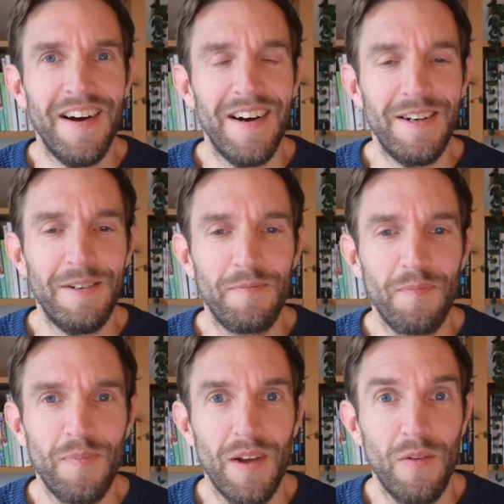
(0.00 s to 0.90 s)

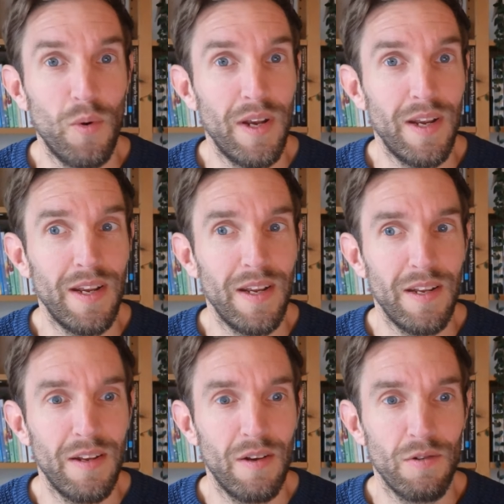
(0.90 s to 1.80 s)
um, we
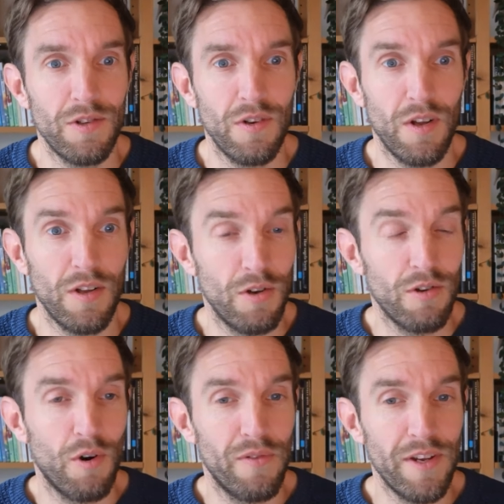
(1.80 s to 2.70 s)
use uh,
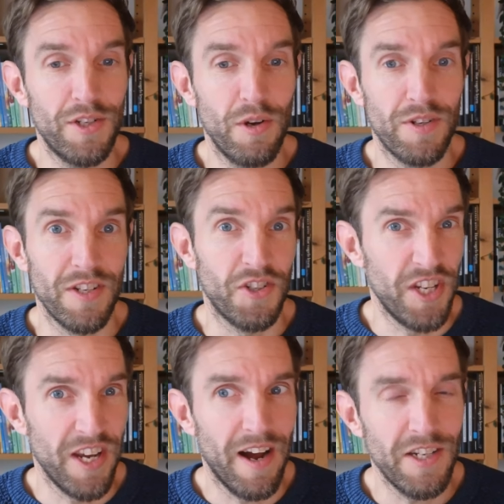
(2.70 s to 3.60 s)
Groovy is used in
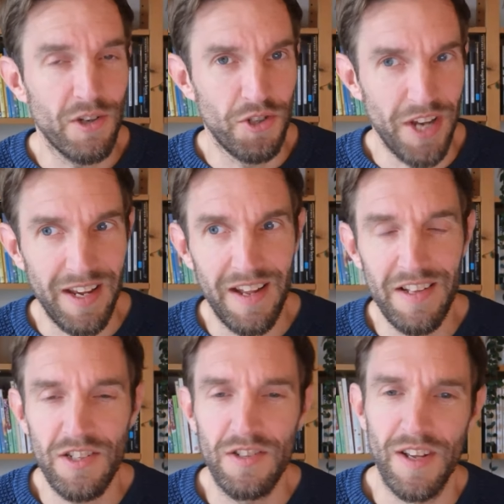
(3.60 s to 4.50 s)
CI, so
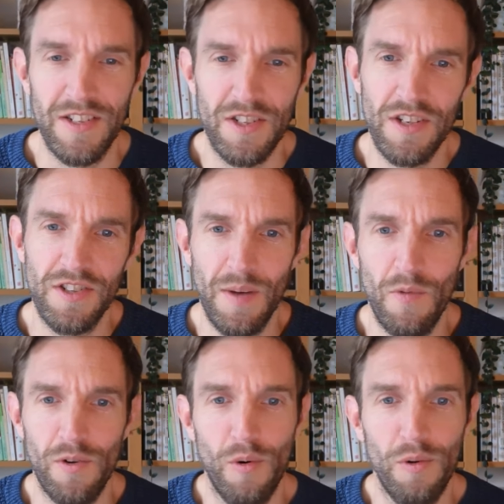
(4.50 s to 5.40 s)
Jenkins. It's, it's
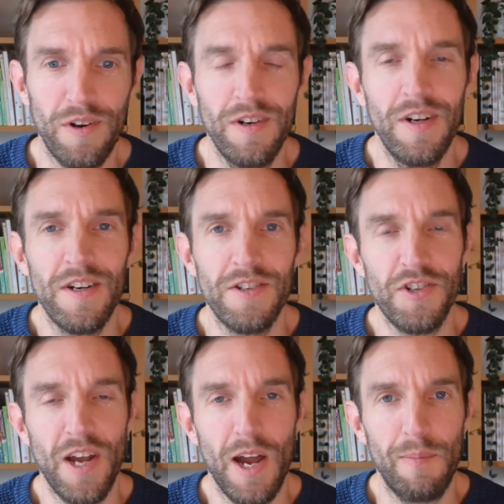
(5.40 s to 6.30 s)
somewhat older
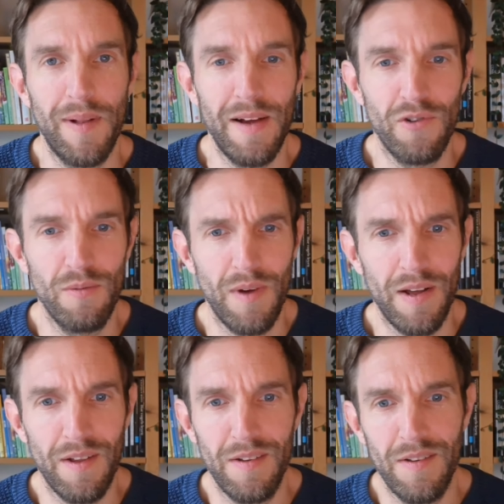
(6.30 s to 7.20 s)
CI platform. I,